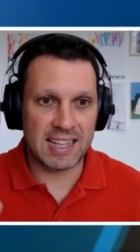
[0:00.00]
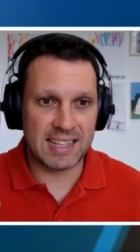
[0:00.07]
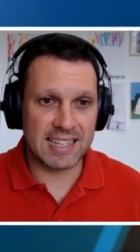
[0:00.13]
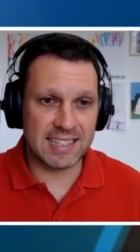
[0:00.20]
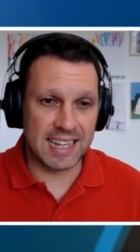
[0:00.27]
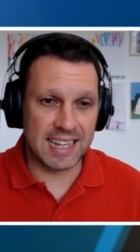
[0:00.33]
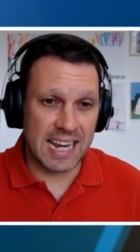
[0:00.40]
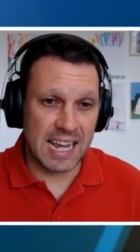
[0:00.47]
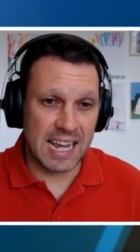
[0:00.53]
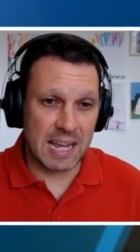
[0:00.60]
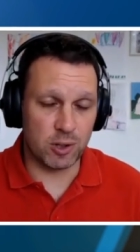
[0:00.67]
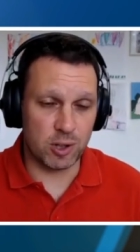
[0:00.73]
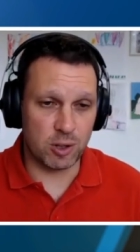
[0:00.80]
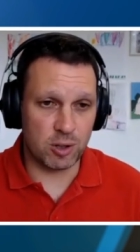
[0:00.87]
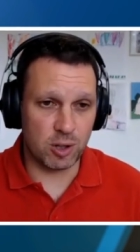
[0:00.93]
that's
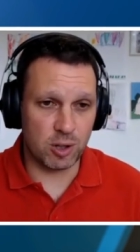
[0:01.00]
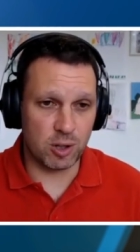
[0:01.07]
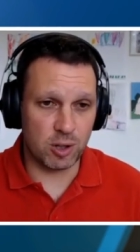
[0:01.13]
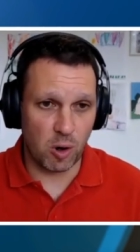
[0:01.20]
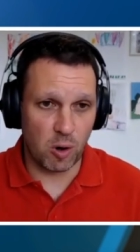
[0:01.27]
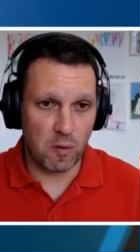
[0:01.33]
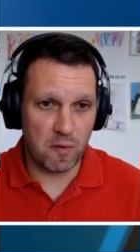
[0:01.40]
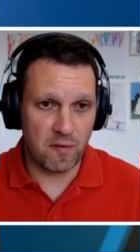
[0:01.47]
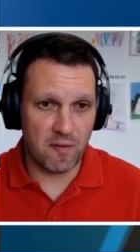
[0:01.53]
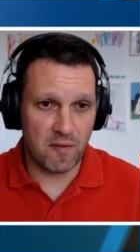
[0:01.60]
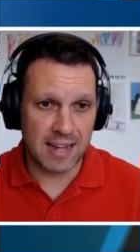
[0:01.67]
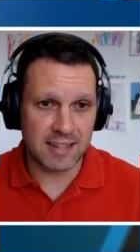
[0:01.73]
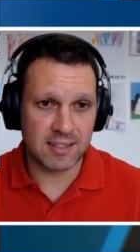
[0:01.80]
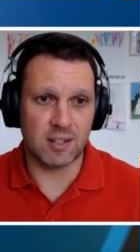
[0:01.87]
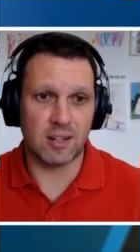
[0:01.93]
enabled you to grow
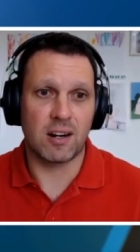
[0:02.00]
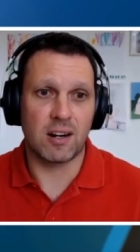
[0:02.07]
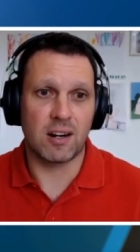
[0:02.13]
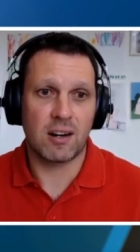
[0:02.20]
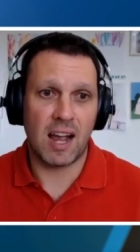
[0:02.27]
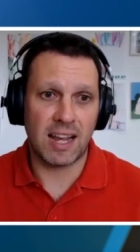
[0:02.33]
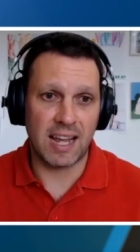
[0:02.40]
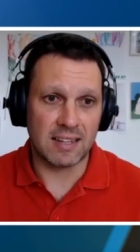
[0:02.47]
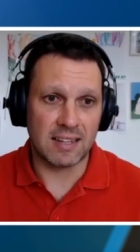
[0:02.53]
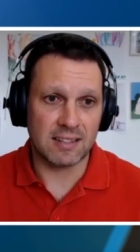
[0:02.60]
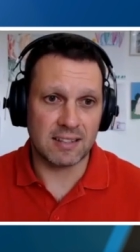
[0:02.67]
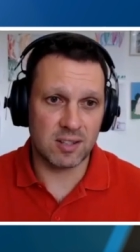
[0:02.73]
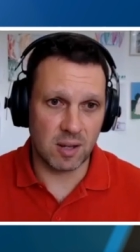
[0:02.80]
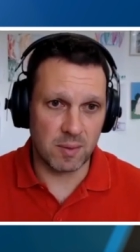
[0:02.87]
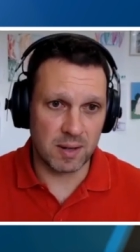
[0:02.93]
faster, I
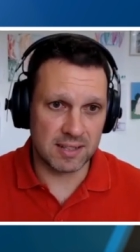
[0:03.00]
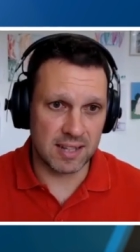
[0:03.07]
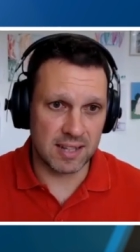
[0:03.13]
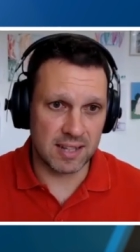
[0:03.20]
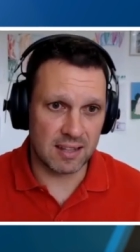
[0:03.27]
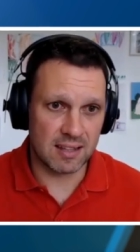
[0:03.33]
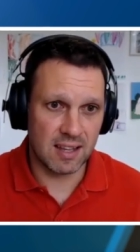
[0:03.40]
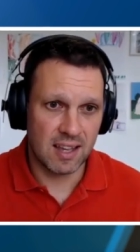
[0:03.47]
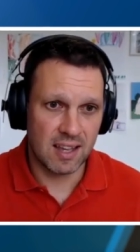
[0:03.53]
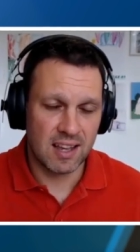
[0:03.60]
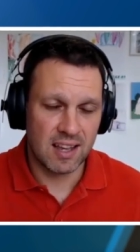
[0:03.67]
guess, to some extent.